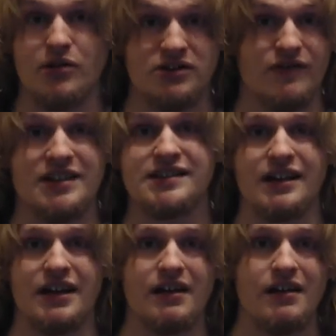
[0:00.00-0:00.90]

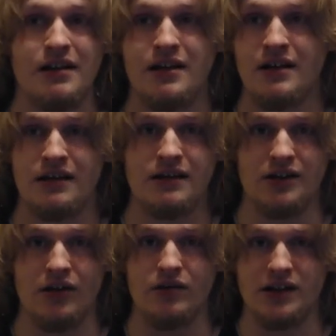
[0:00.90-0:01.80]
singing.
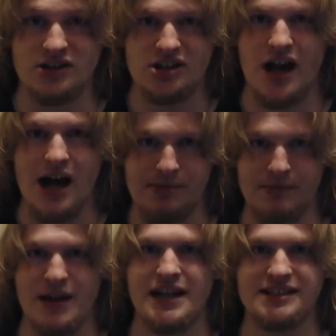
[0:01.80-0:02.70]
It's sharp and
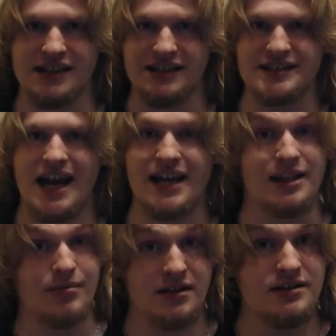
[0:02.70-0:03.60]
piercing and attacky,
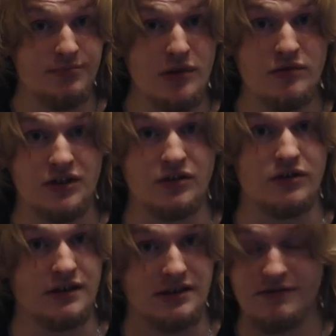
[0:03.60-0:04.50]
but it is musical.
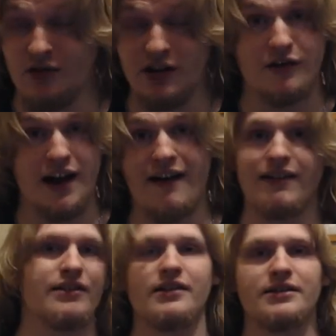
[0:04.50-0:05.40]
It's full of
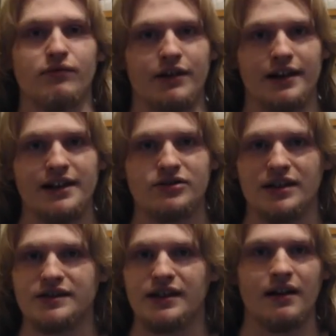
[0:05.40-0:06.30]
character. It's really
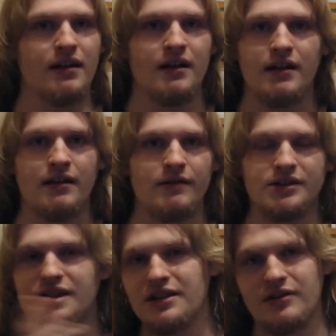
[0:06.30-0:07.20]
interesting. The
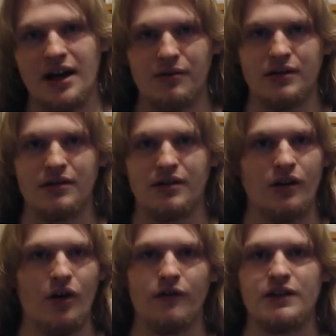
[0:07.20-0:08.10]
shit you get with a
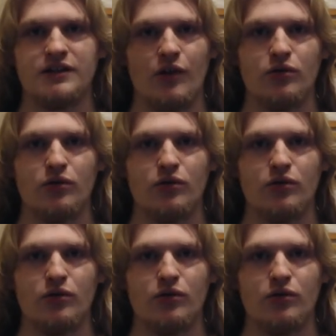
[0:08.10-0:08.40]
lot of these vocal